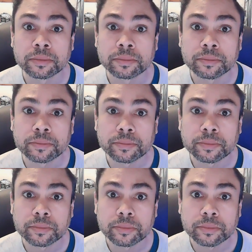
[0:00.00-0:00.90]

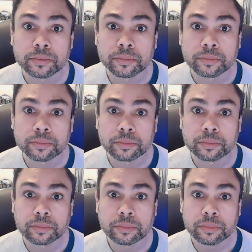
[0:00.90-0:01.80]

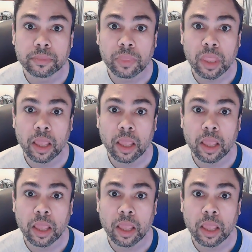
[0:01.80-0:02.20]
No one is speaking in this clip.